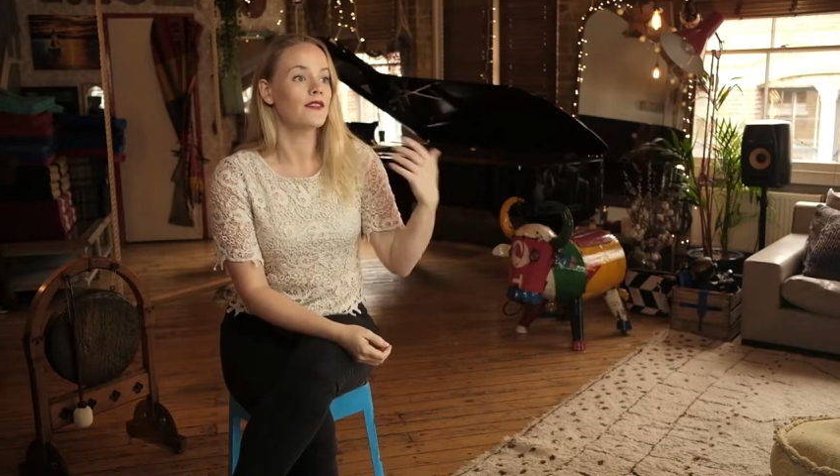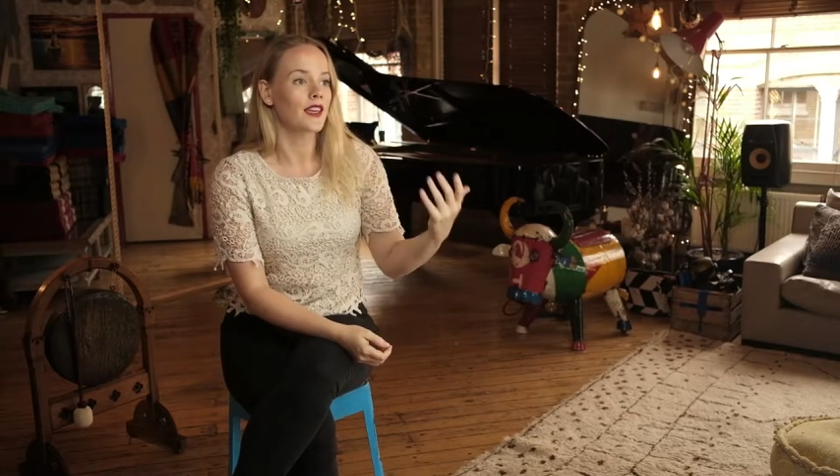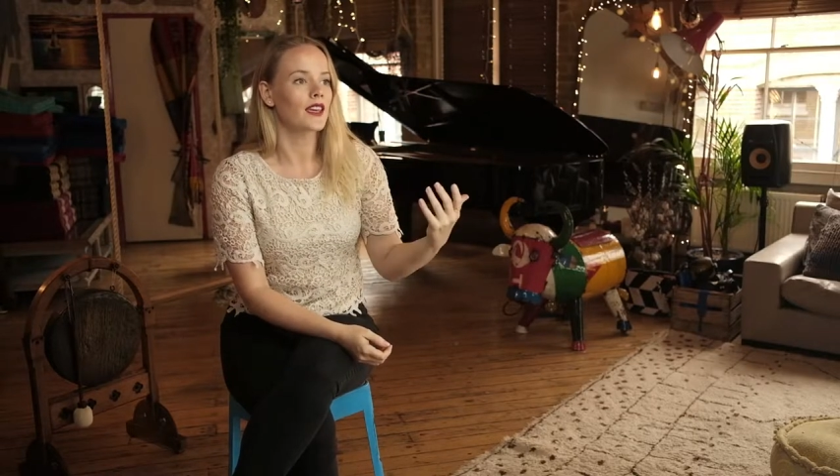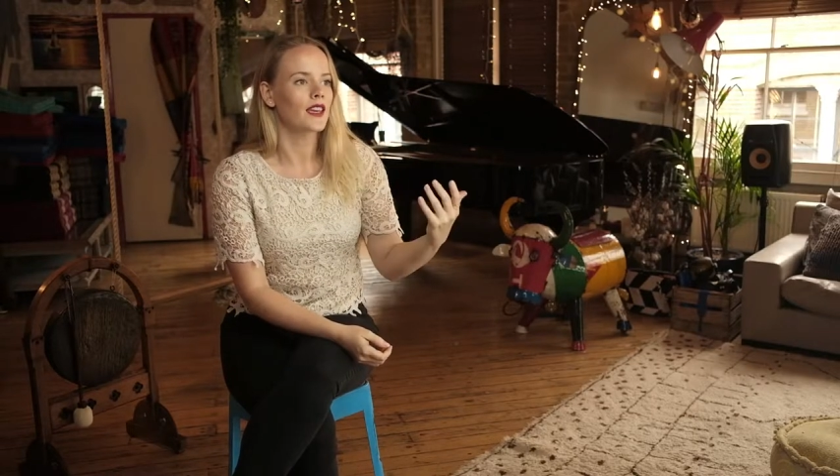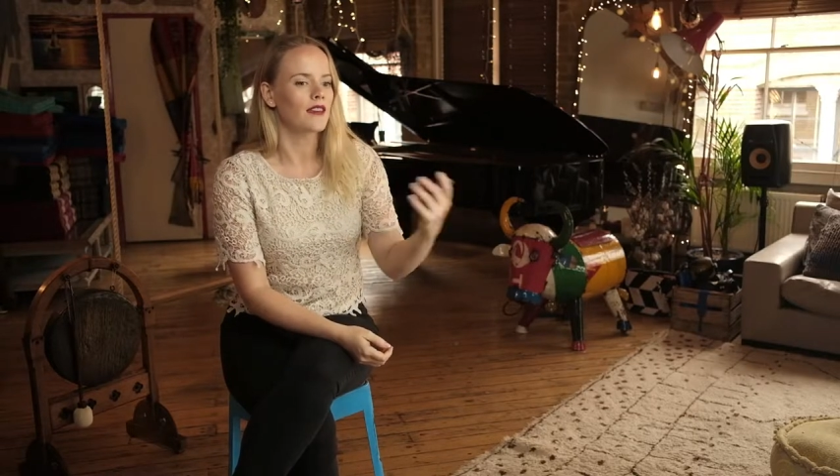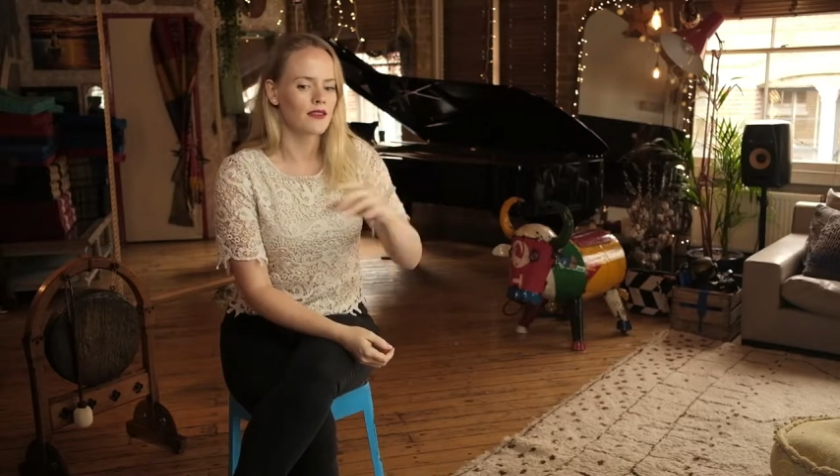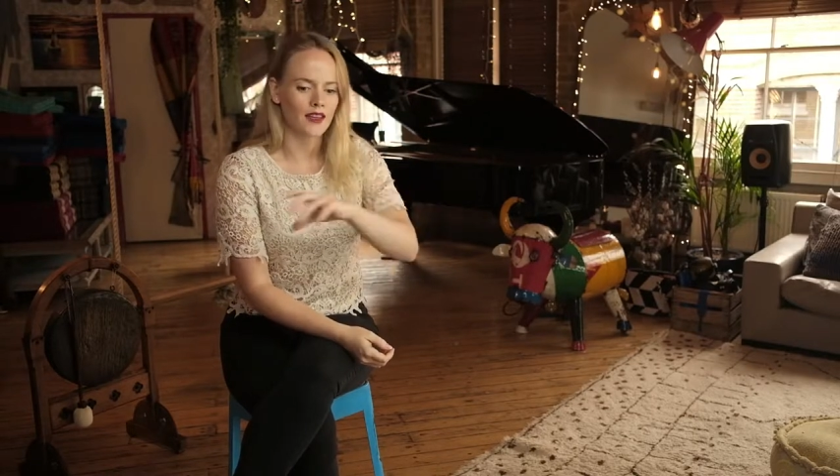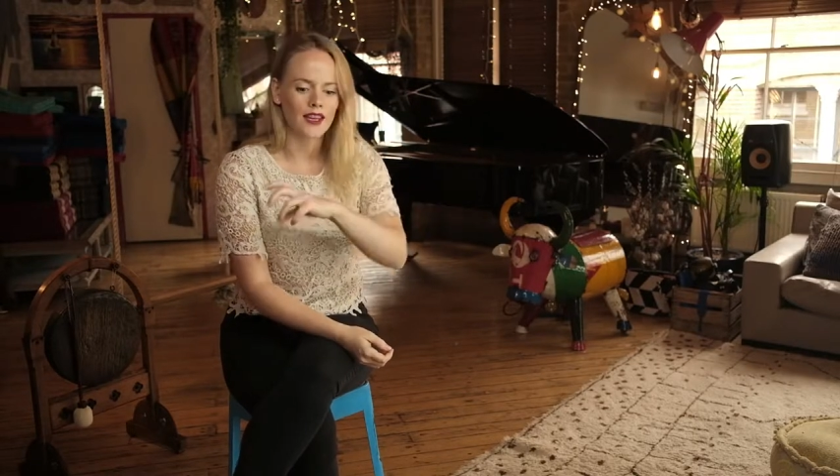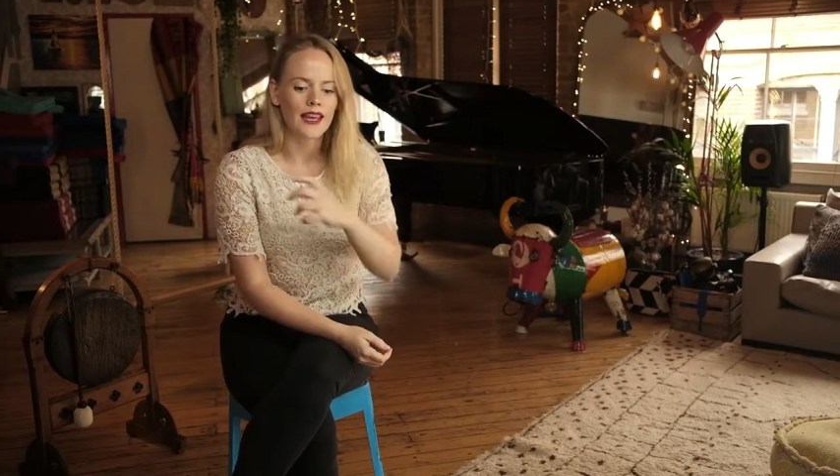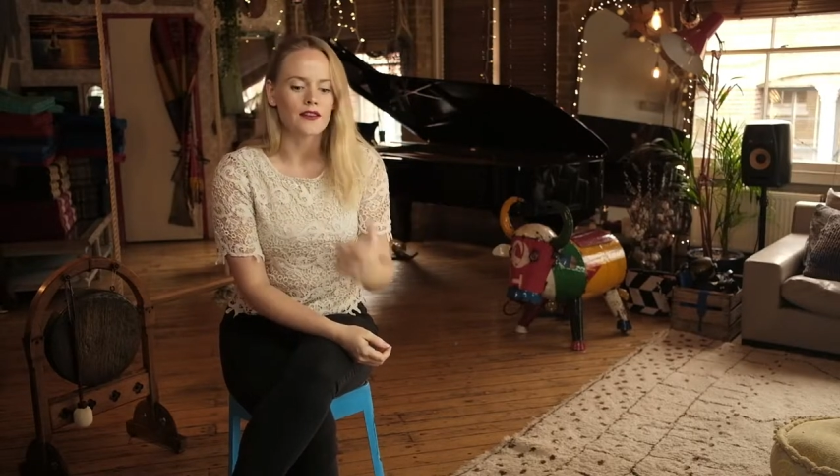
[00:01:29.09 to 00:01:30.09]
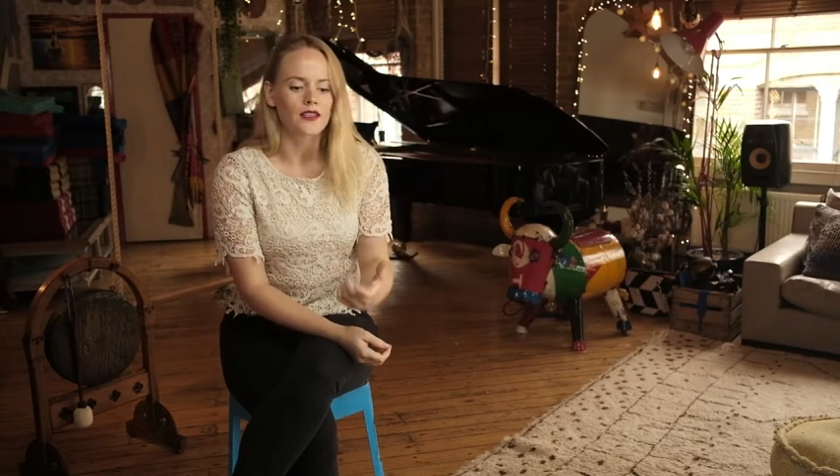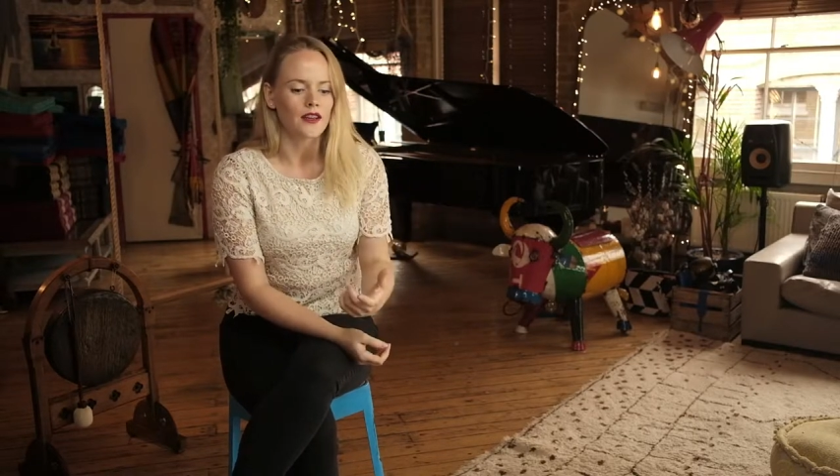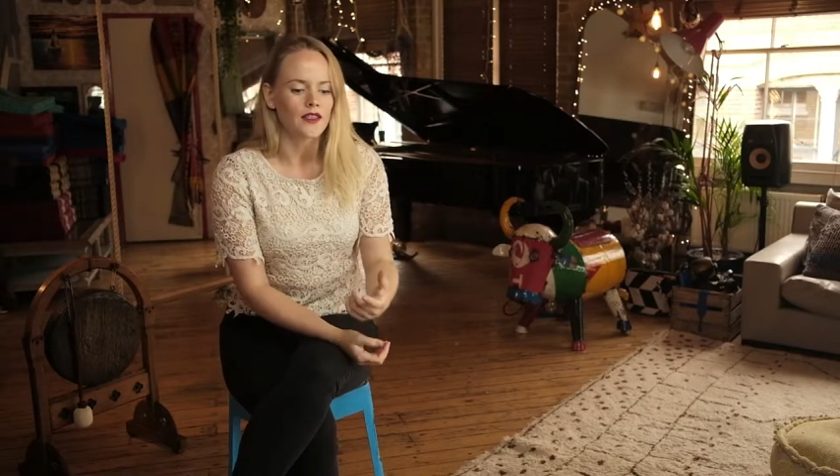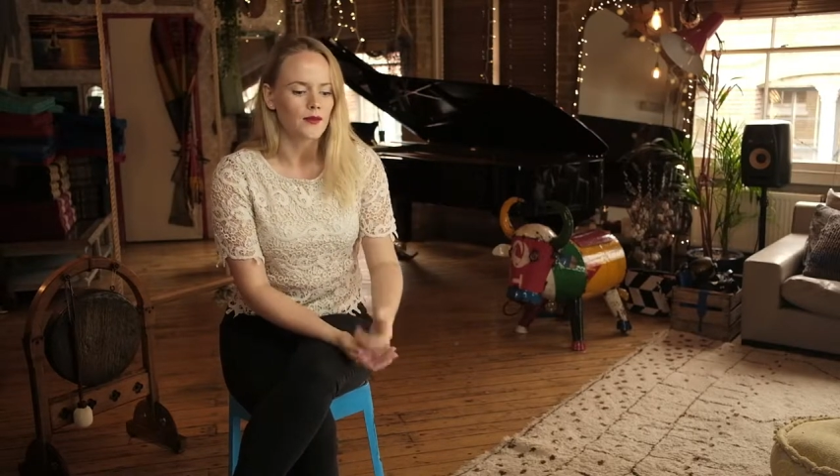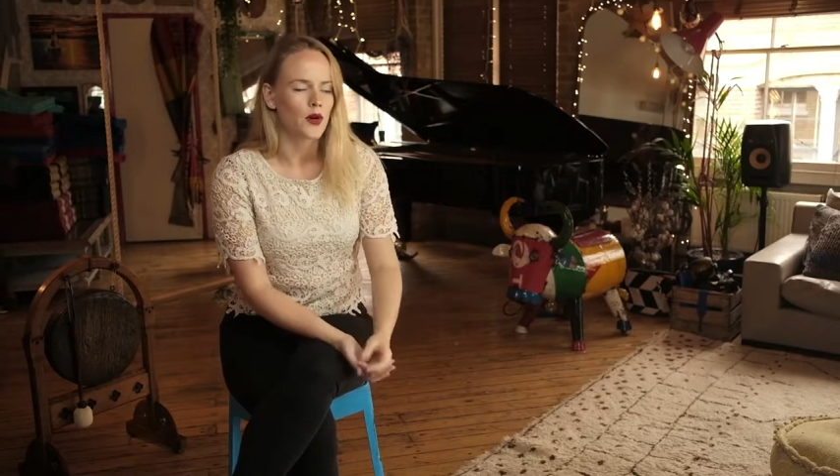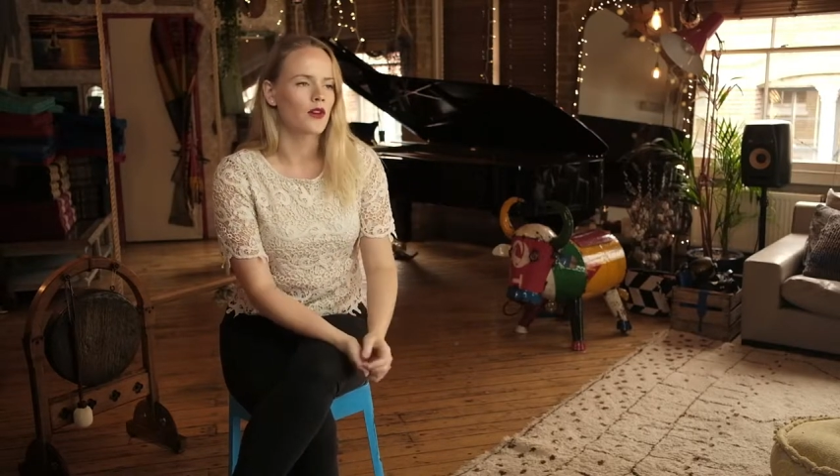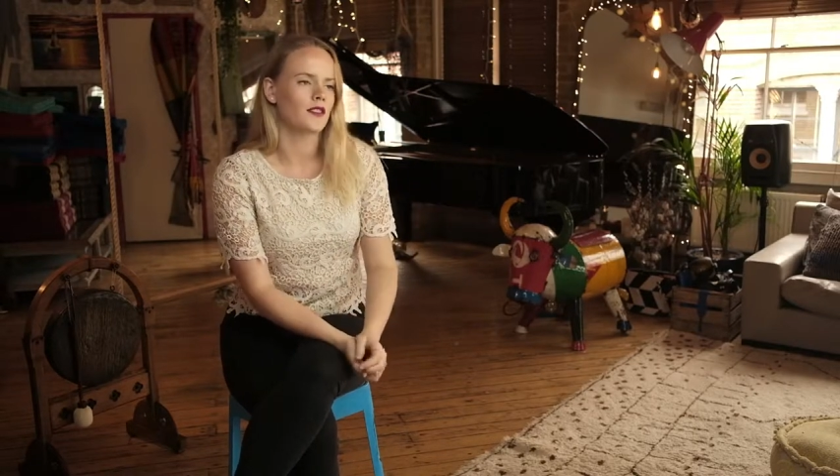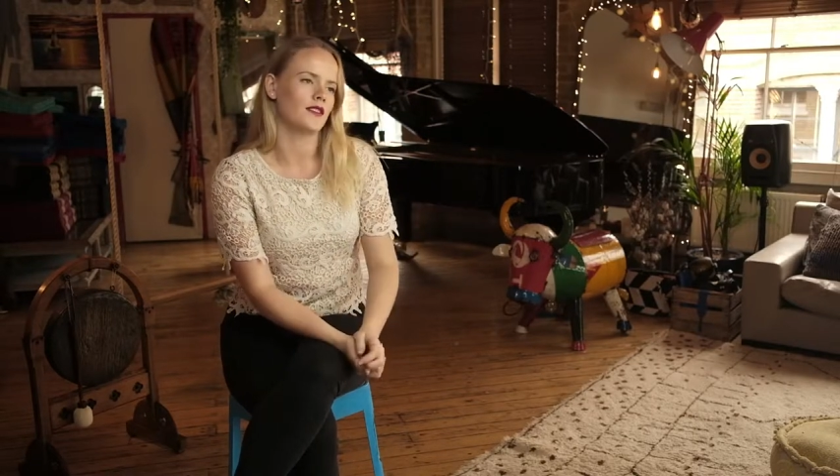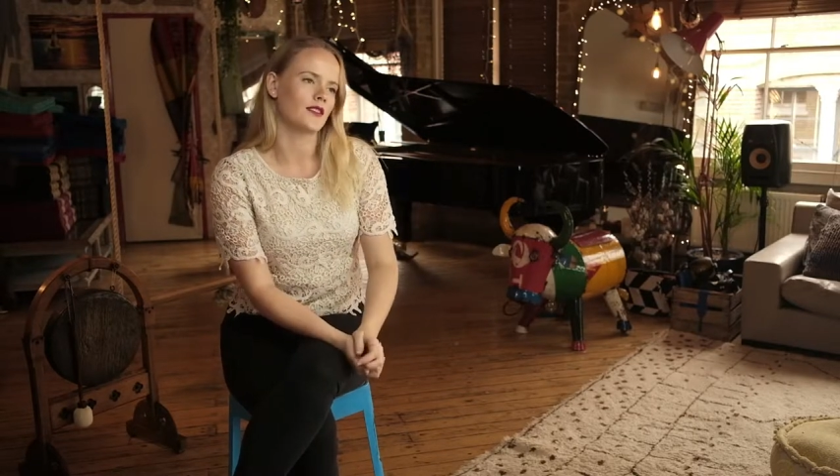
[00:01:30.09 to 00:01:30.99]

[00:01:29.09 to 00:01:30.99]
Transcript: thinking outside the box,